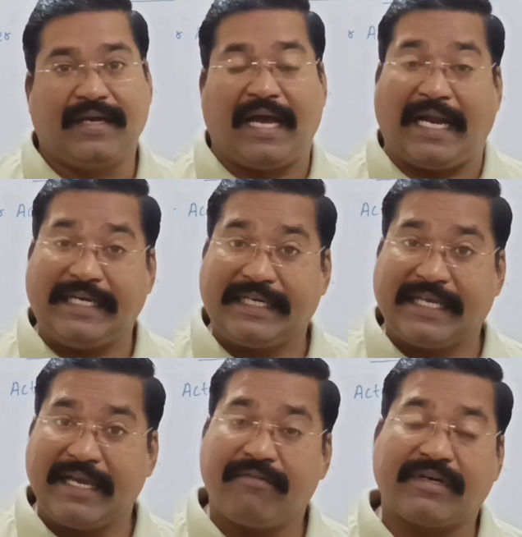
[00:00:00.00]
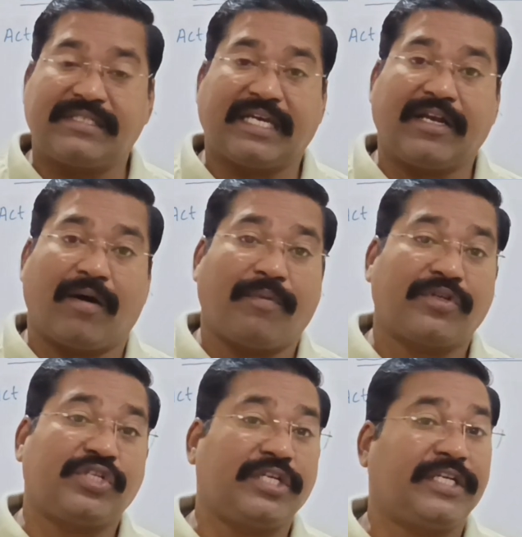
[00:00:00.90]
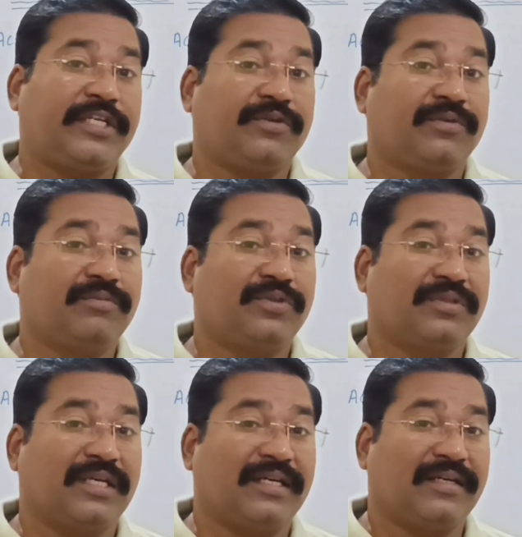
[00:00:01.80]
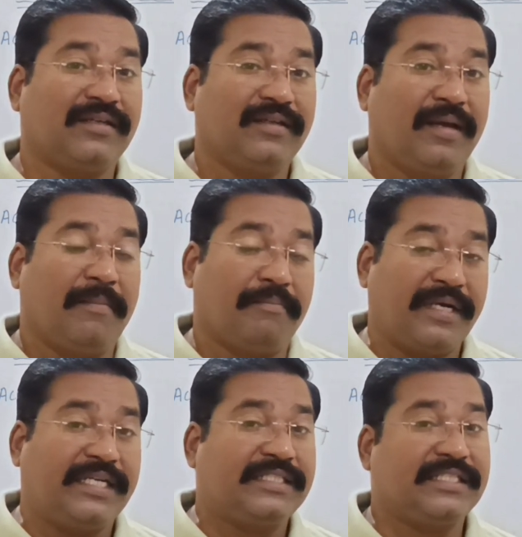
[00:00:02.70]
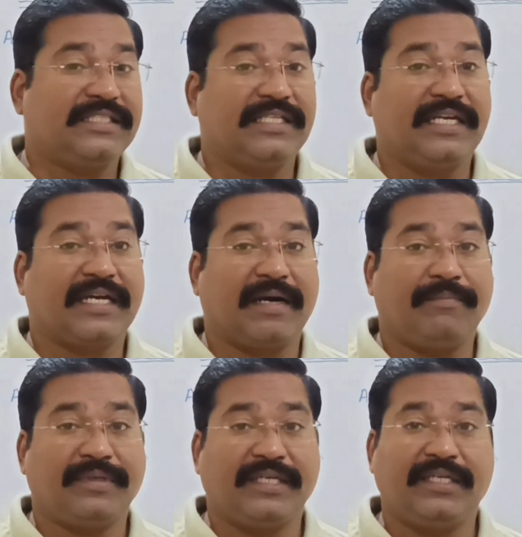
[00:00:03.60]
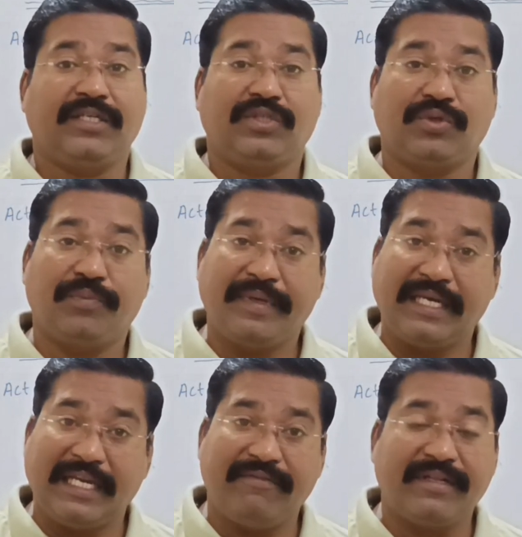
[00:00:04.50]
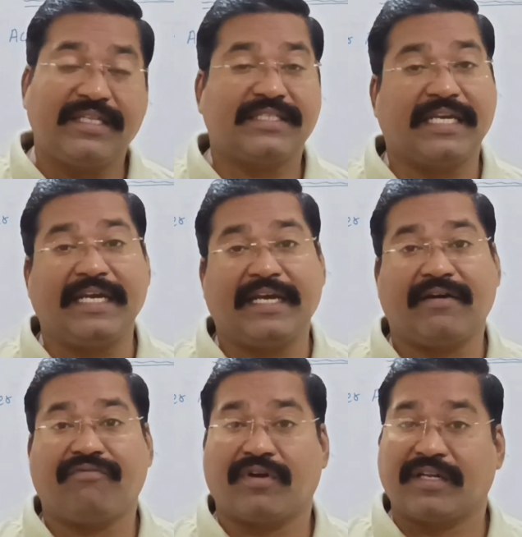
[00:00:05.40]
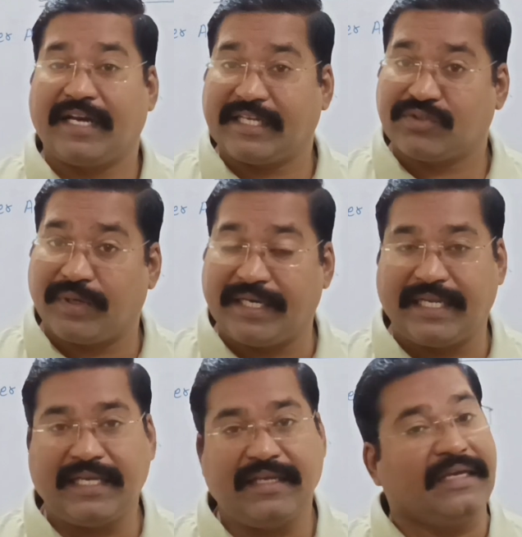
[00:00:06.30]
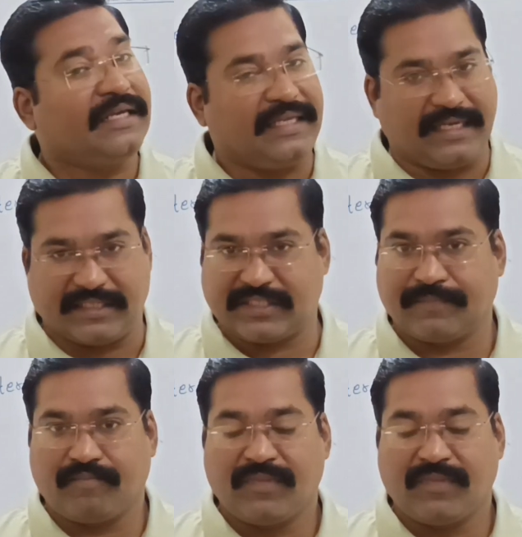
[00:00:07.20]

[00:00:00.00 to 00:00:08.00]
and it gave once again opportunity to whom, to the British East India Company to be live in this India for the next 20 years.